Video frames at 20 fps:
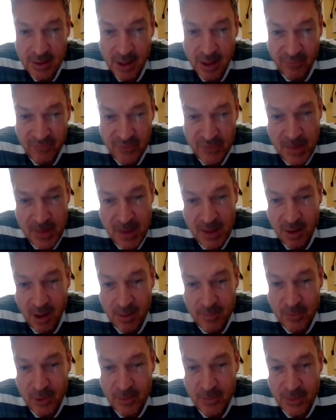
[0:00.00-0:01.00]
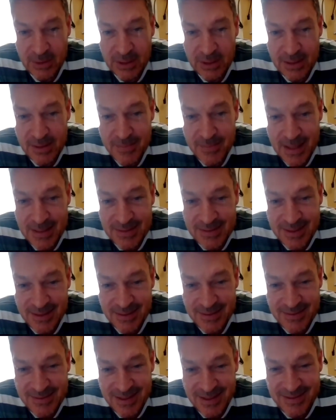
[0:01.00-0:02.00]
they offered me a lot more money than Manchester
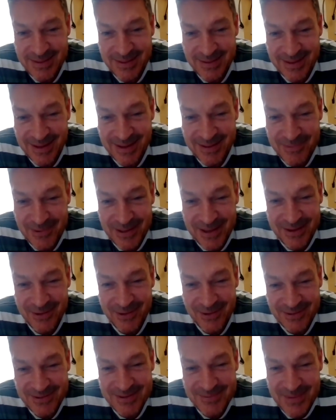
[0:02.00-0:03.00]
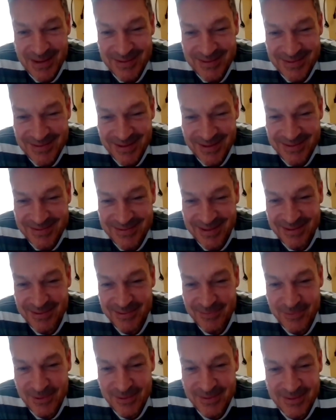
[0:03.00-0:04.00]
City did when I got to Man City
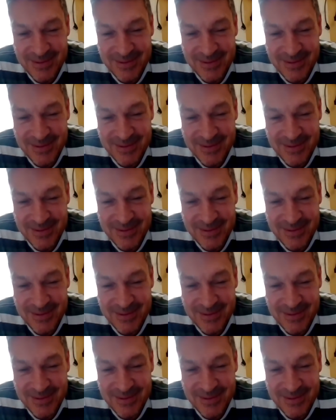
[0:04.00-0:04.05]
with